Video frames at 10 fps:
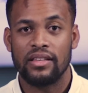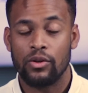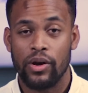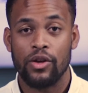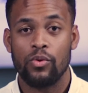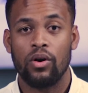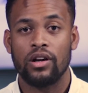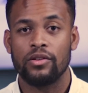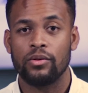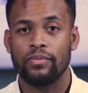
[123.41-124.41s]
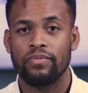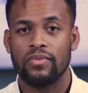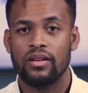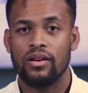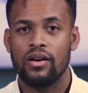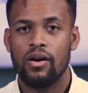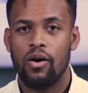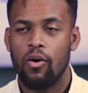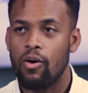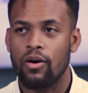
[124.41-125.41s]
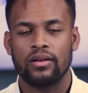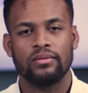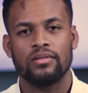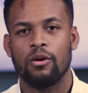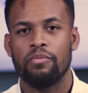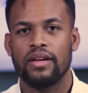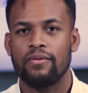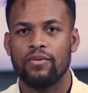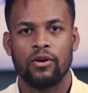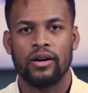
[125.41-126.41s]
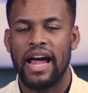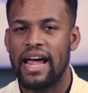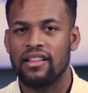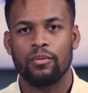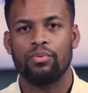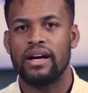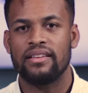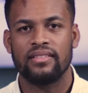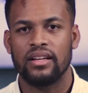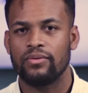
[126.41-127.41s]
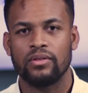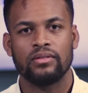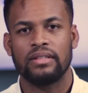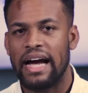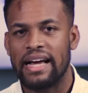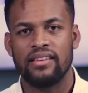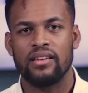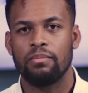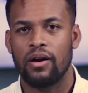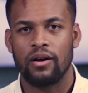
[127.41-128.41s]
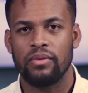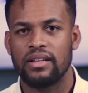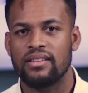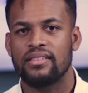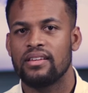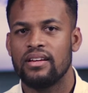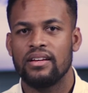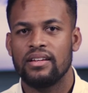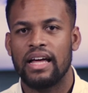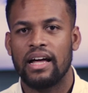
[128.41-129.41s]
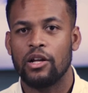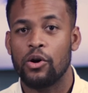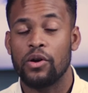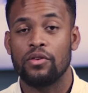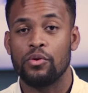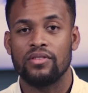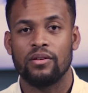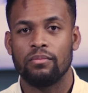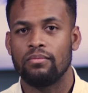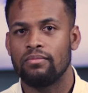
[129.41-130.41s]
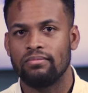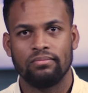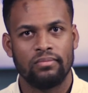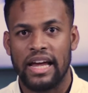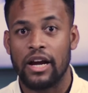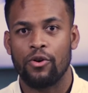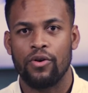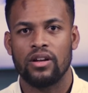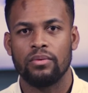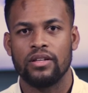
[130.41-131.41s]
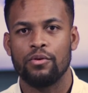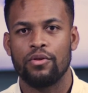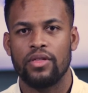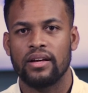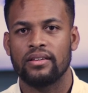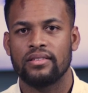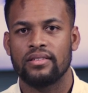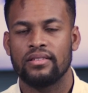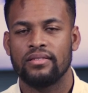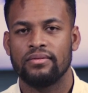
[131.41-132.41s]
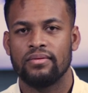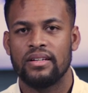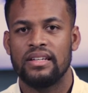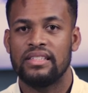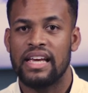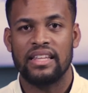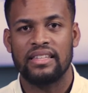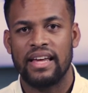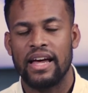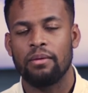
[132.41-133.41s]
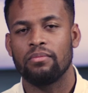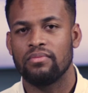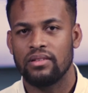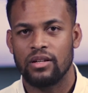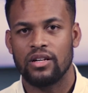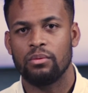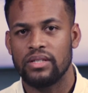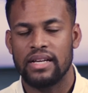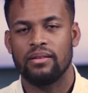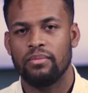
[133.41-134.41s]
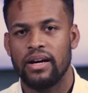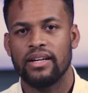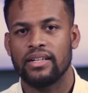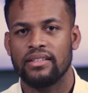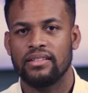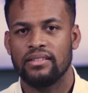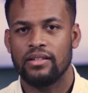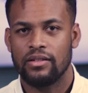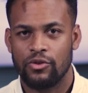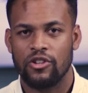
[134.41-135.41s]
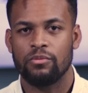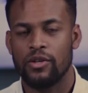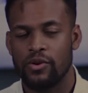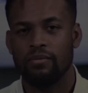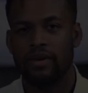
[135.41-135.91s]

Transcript: it the way you want to, or something for enterprise level IT departments that allow you to do some incredible new things. Take the time, learn about data mining. Trust me, you can